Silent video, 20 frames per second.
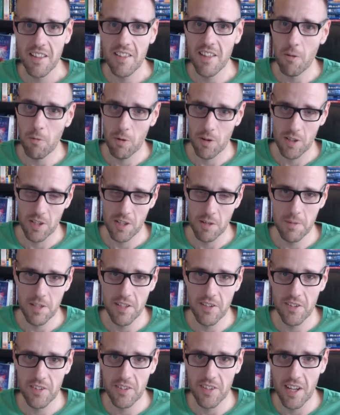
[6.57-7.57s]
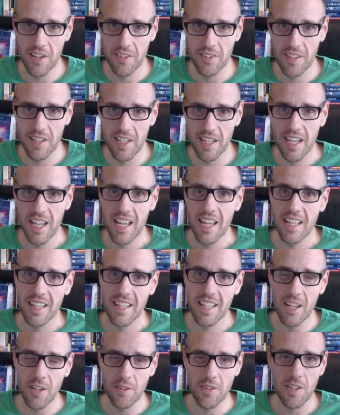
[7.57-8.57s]
that we're going to be discussing
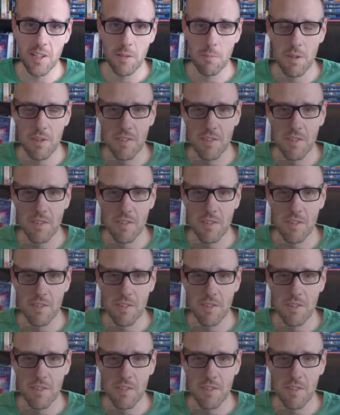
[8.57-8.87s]
Celtic